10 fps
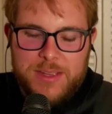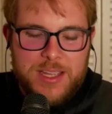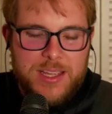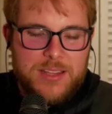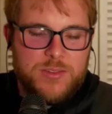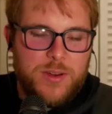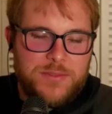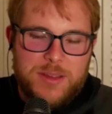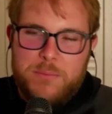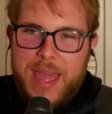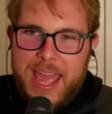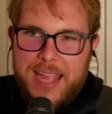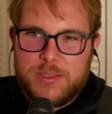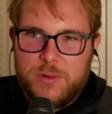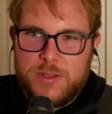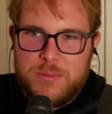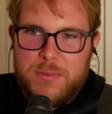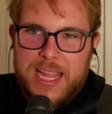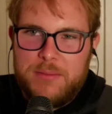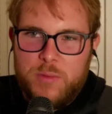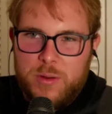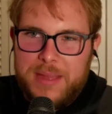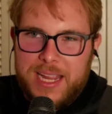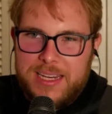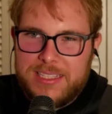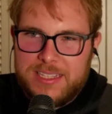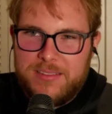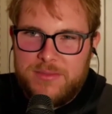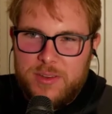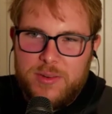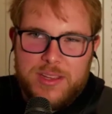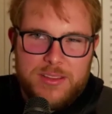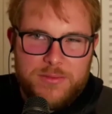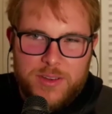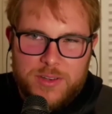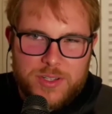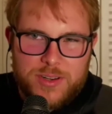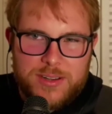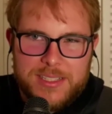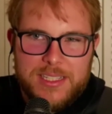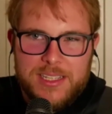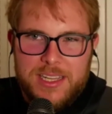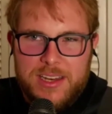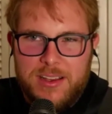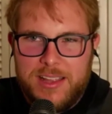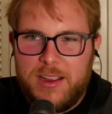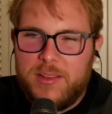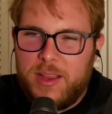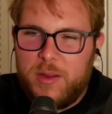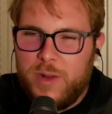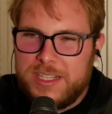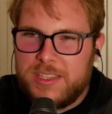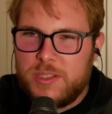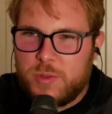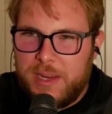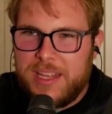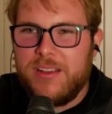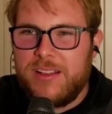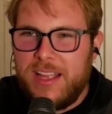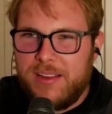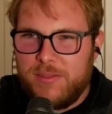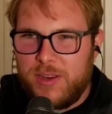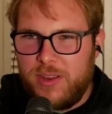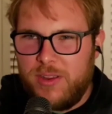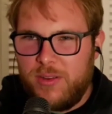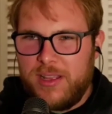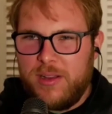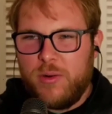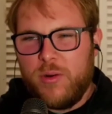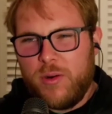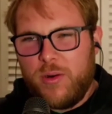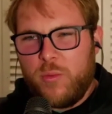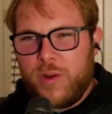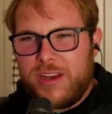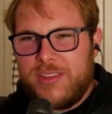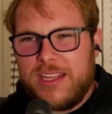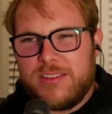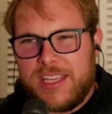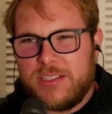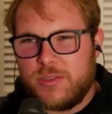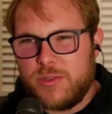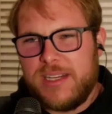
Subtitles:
drifting back towards a more mechanistic view in the future? Like what's the trend look like for you, or where do you think things are trending